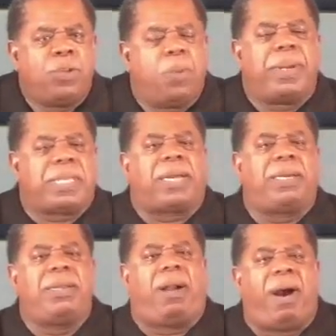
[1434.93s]
You're
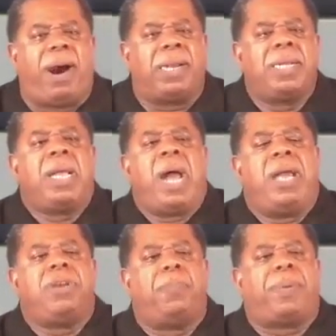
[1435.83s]
protecting your heart,
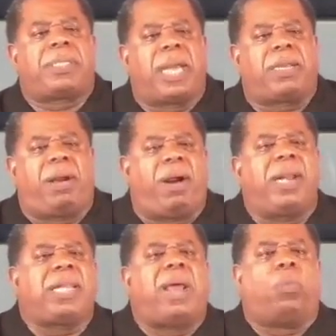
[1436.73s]
and you protect your
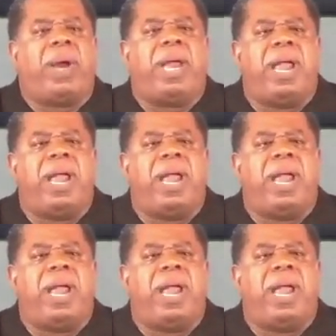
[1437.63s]
heart that way.